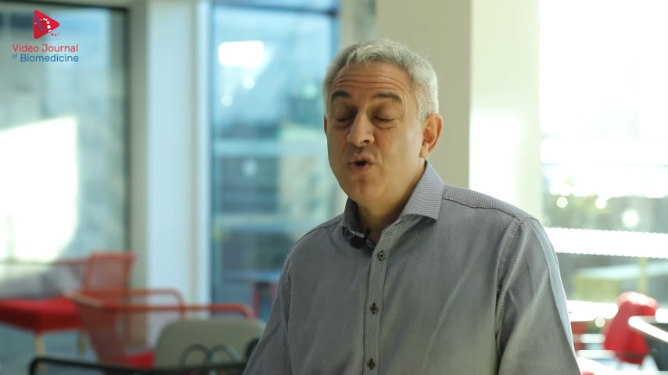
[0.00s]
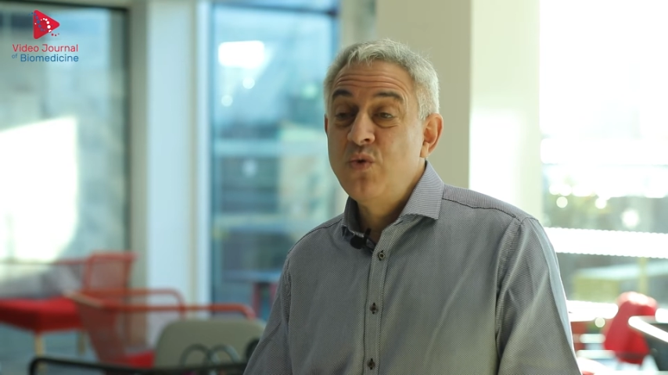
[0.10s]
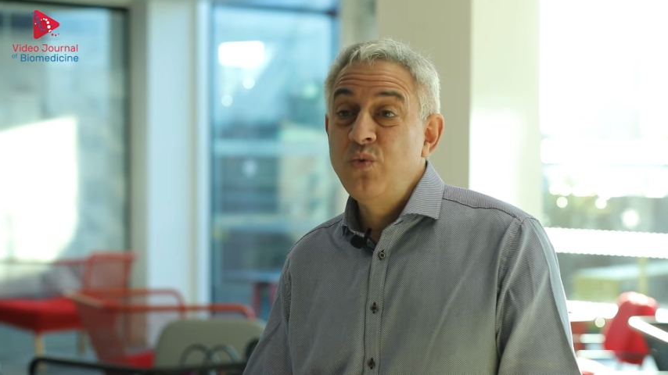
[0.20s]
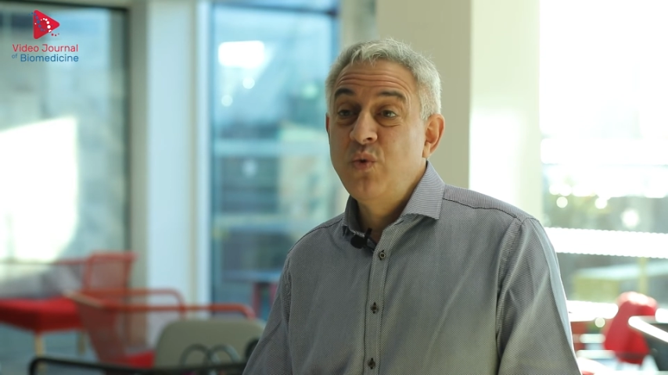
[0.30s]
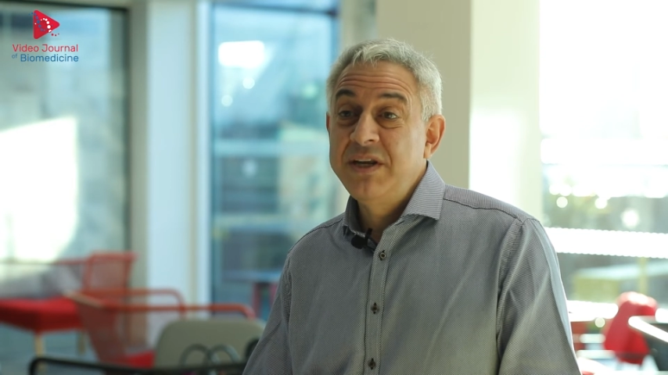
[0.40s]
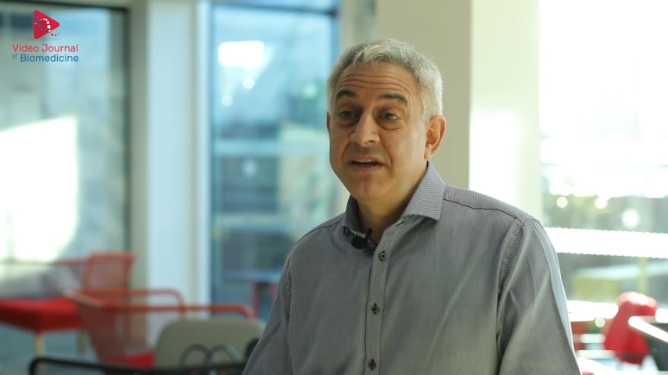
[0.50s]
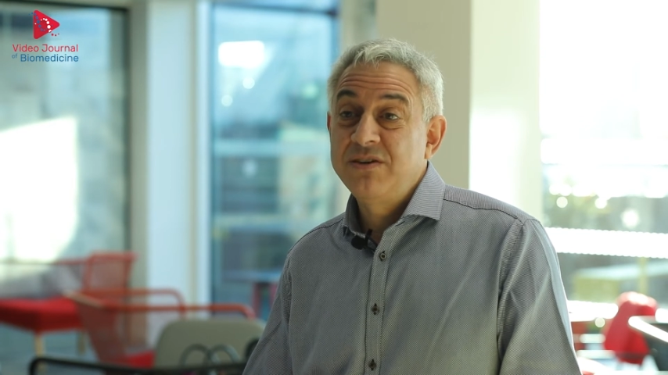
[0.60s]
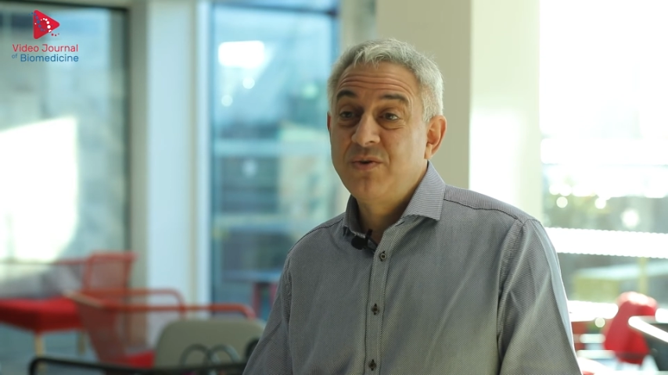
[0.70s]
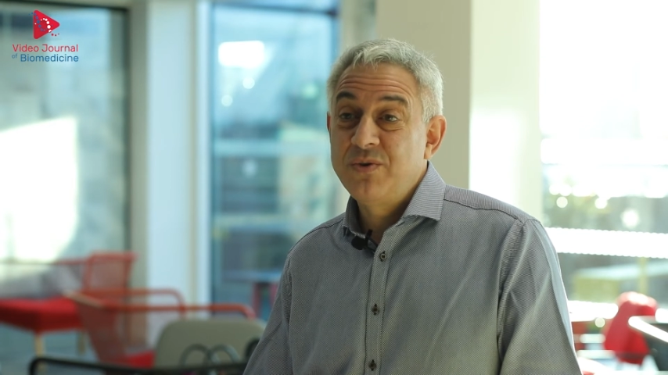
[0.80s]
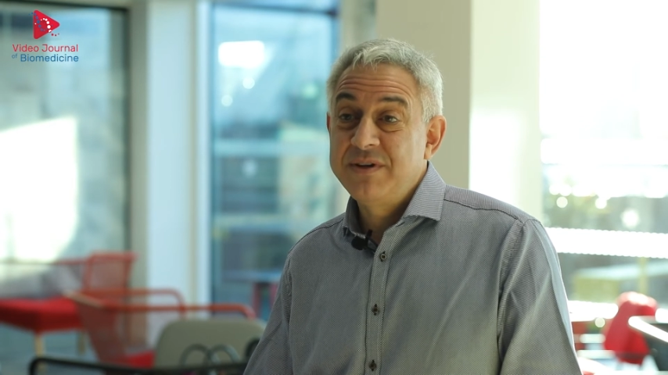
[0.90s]
who
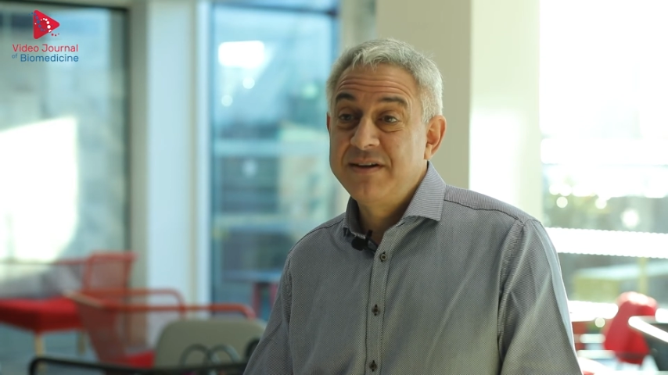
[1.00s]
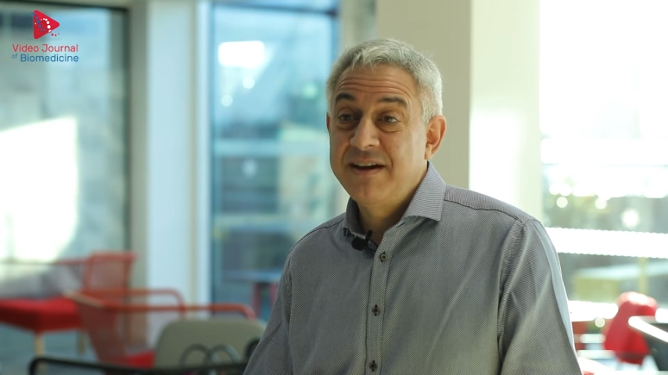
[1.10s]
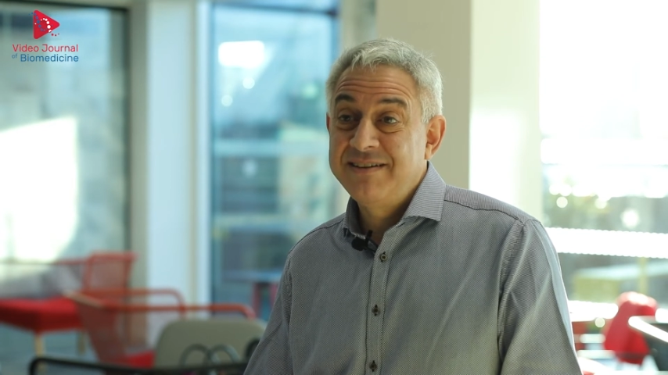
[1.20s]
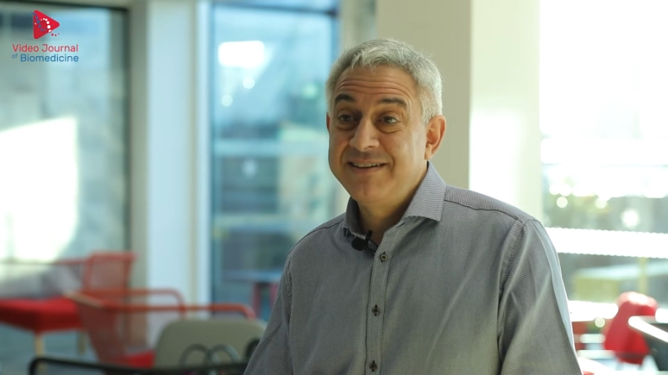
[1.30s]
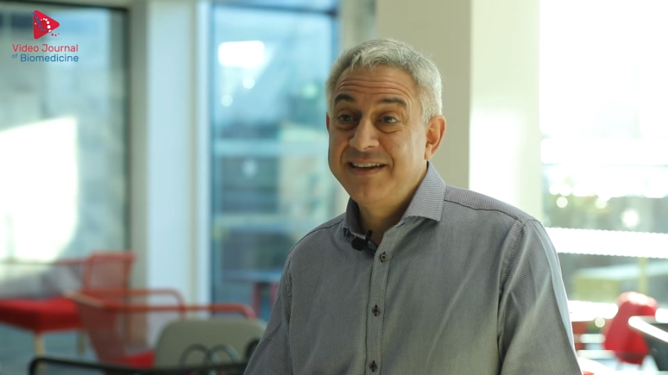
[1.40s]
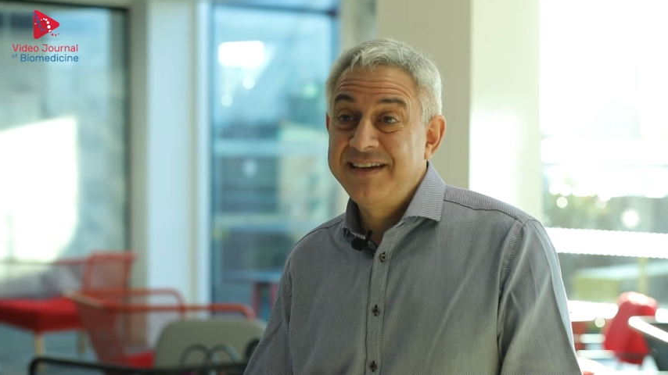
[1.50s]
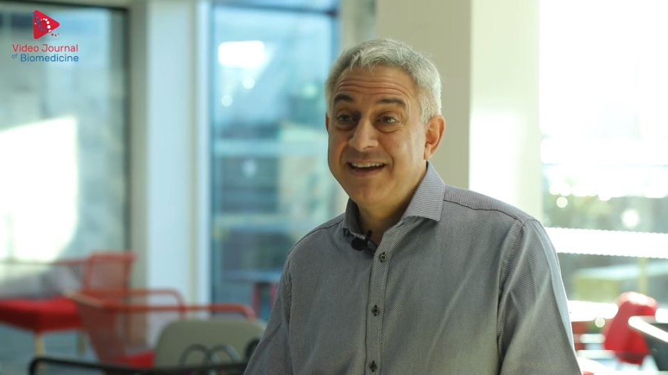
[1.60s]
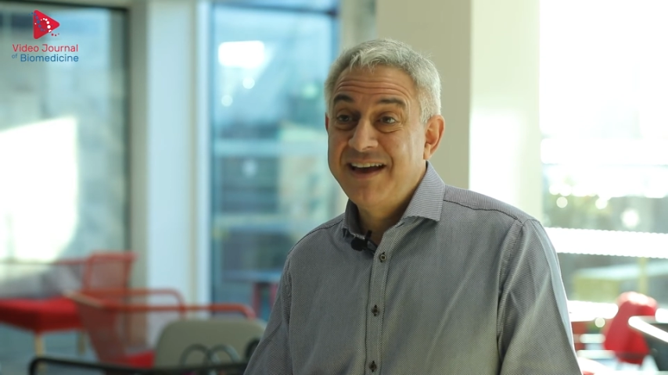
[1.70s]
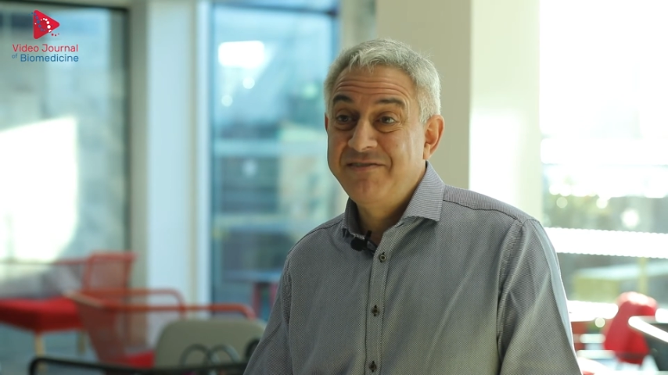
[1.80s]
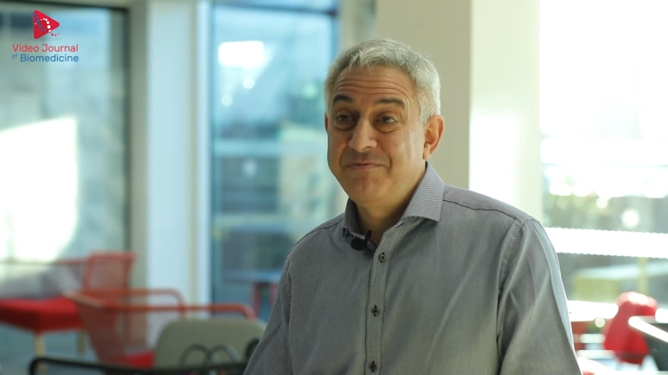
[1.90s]
wouldn't ordinarily
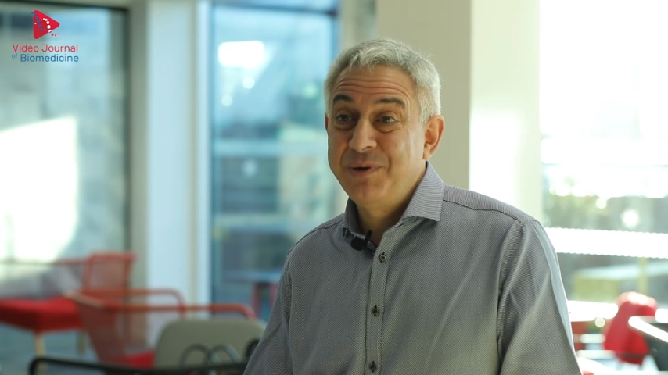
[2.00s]
have